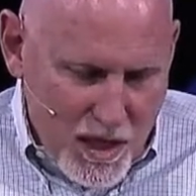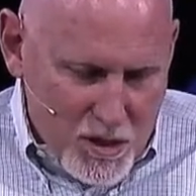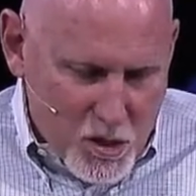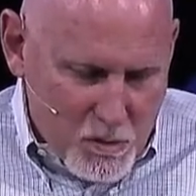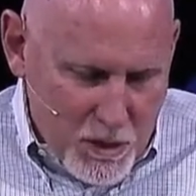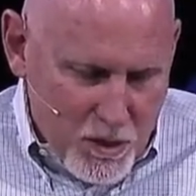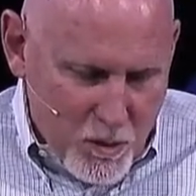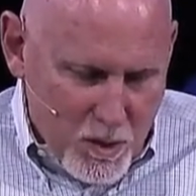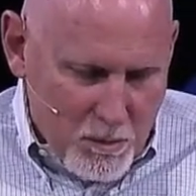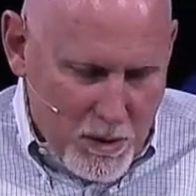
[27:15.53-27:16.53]
God's
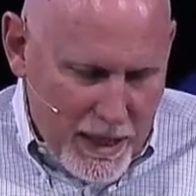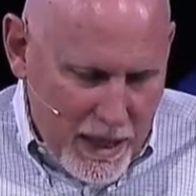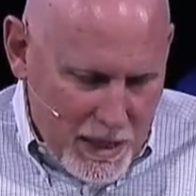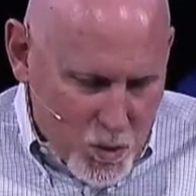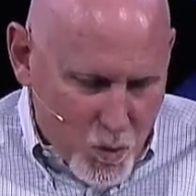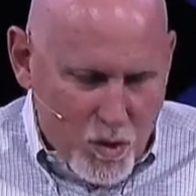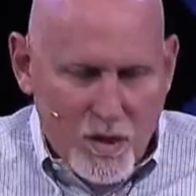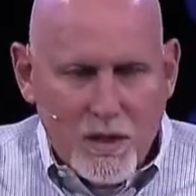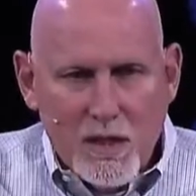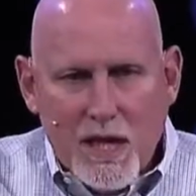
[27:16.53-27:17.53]
Spirit will apply God's
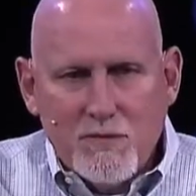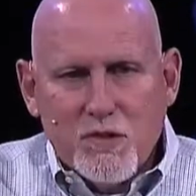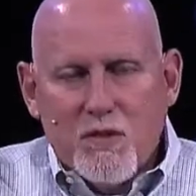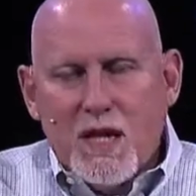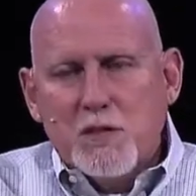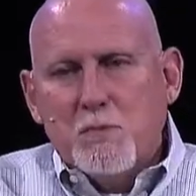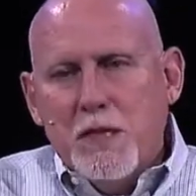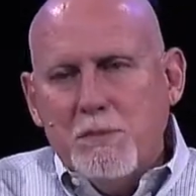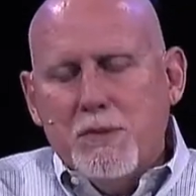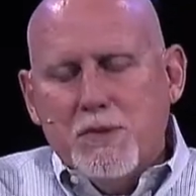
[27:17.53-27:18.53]
word in the lives of God's
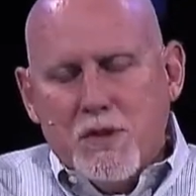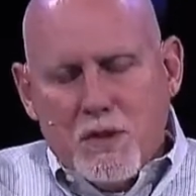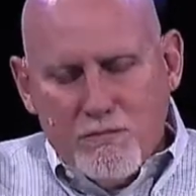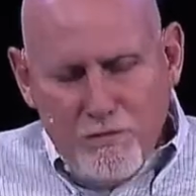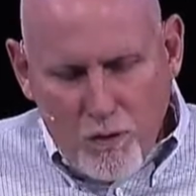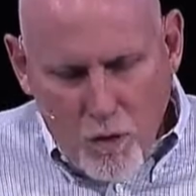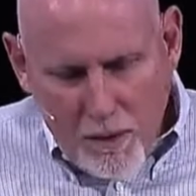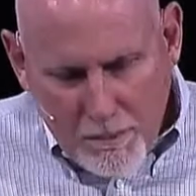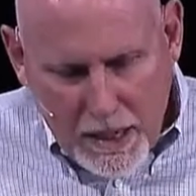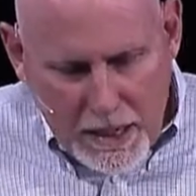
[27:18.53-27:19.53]
people to
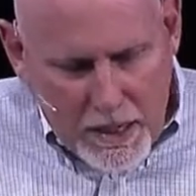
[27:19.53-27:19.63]
conform